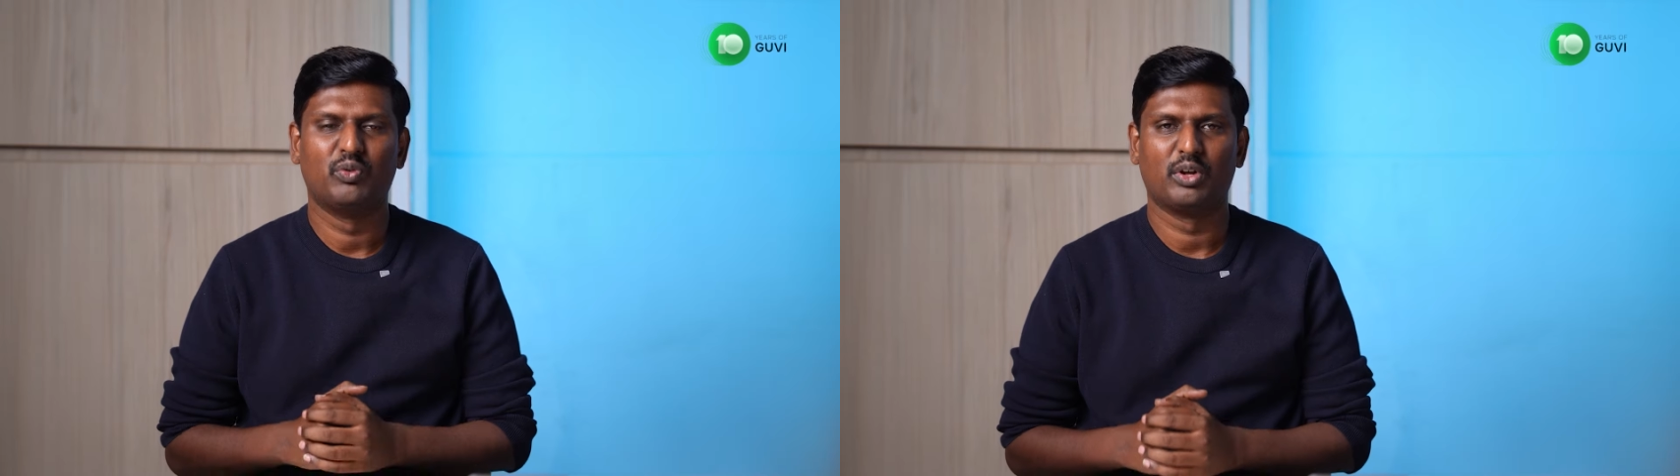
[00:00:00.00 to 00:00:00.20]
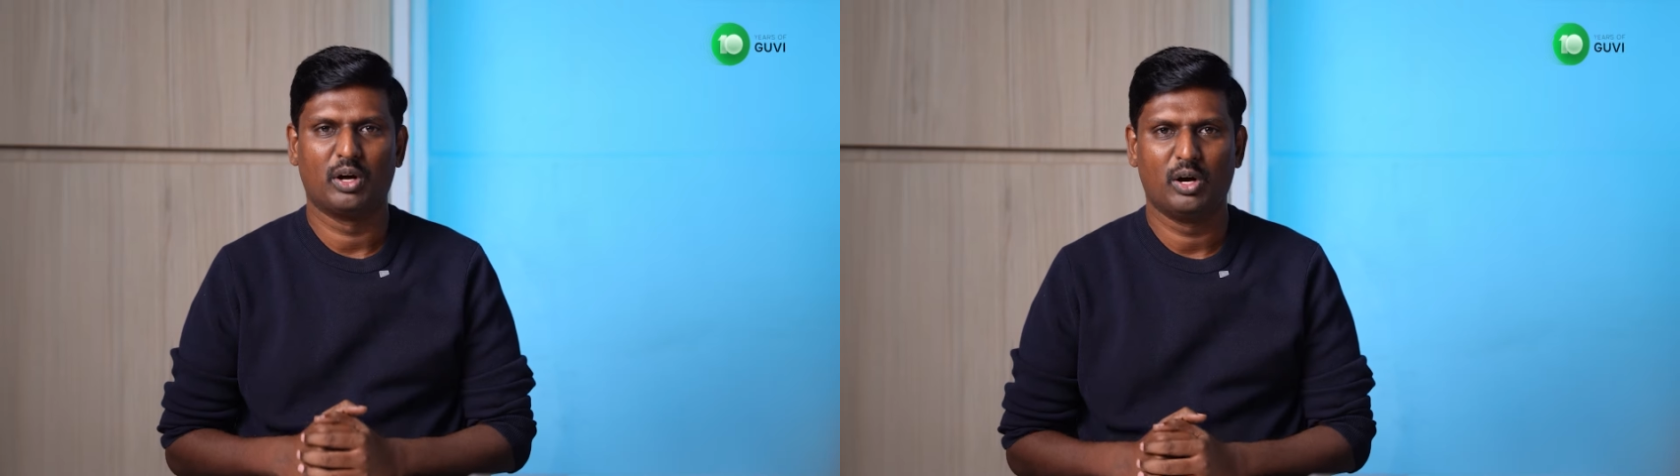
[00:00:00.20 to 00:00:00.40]

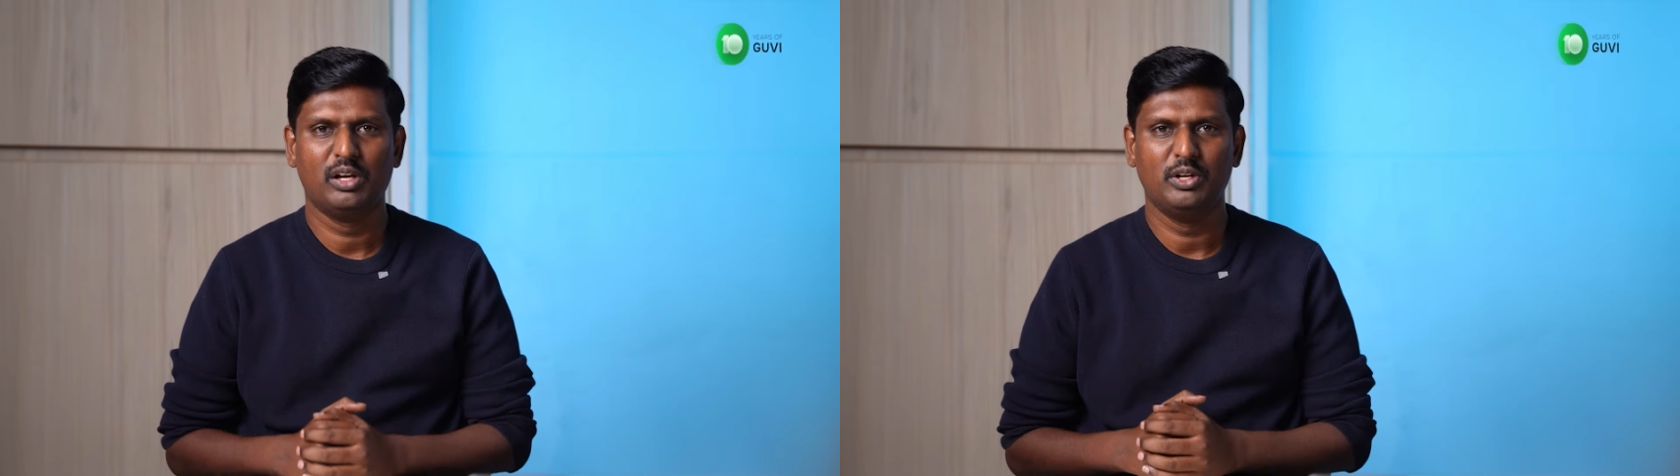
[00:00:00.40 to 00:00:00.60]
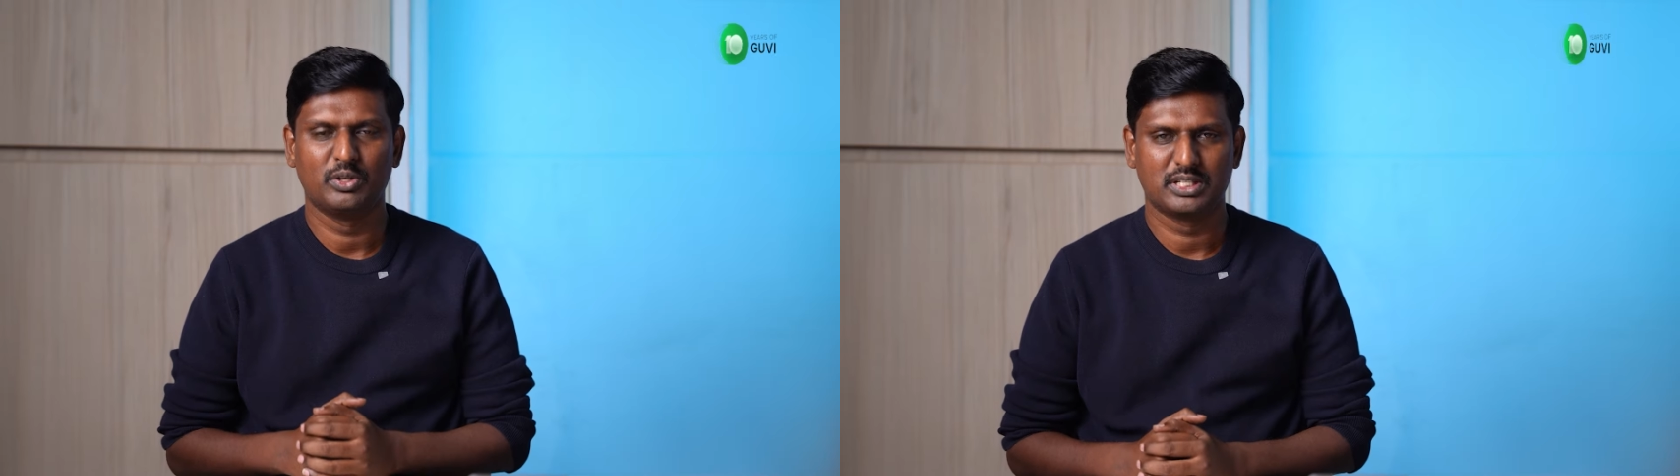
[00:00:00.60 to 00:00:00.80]
for
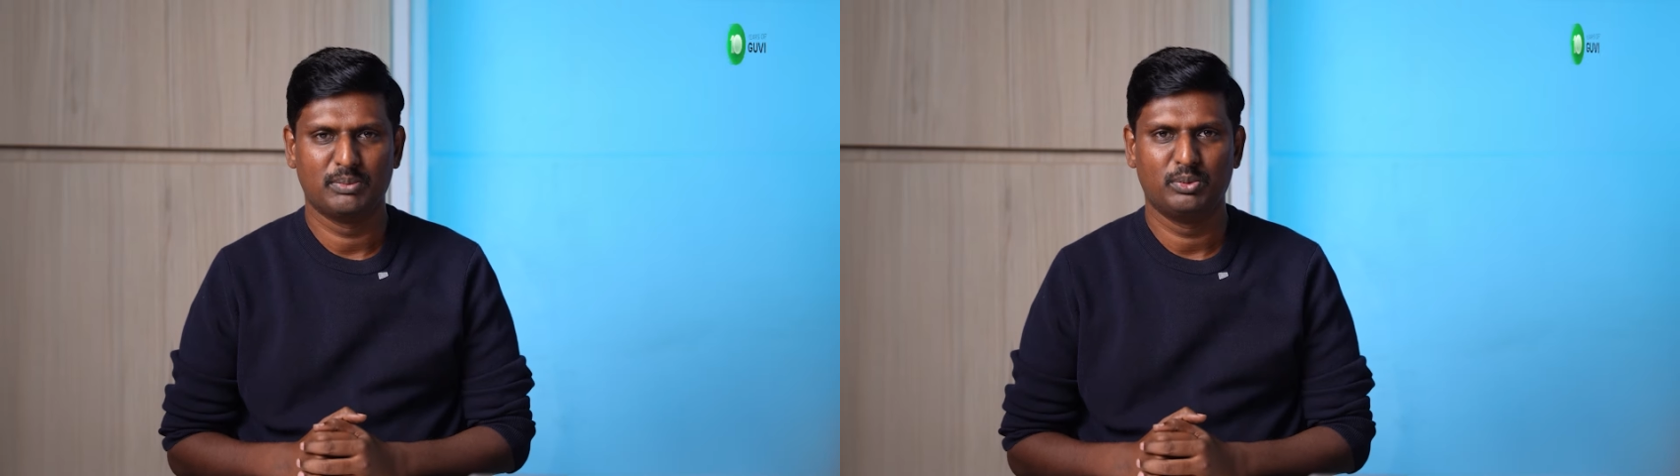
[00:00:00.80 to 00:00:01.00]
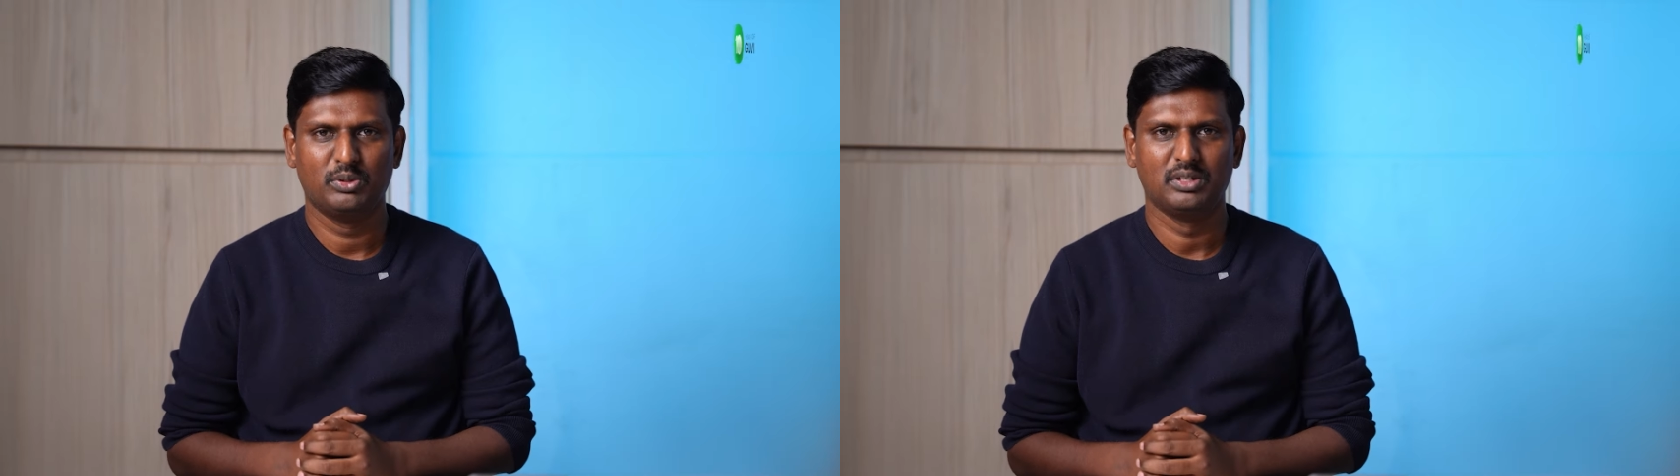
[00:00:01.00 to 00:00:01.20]
all your
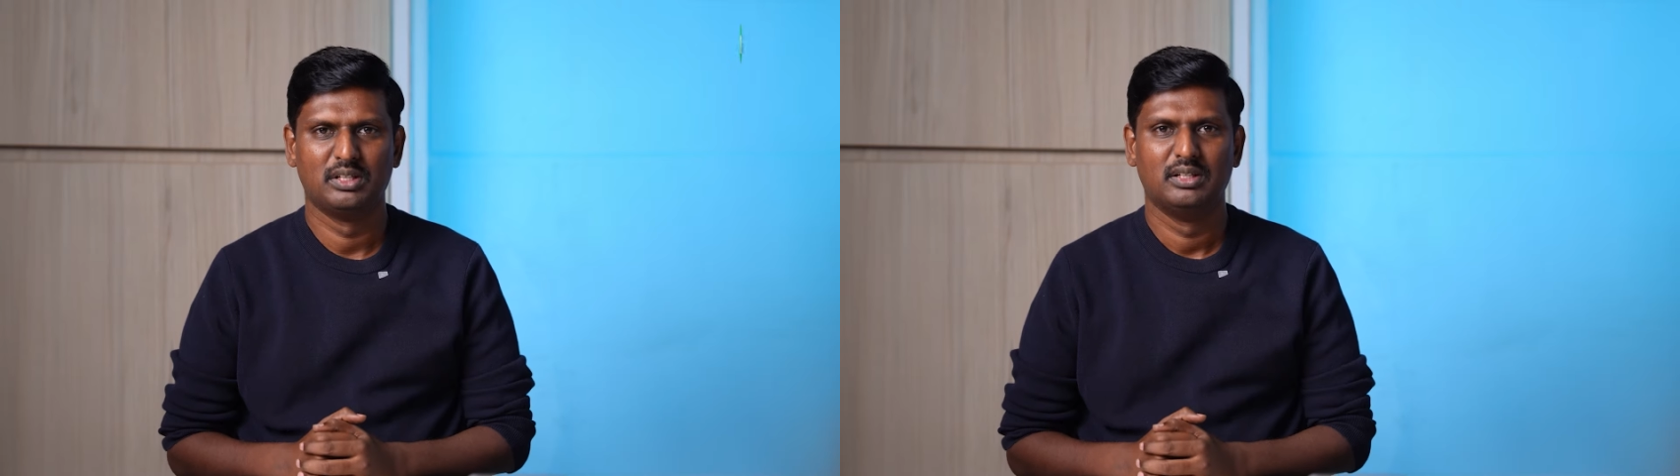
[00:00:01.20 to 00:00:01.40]
support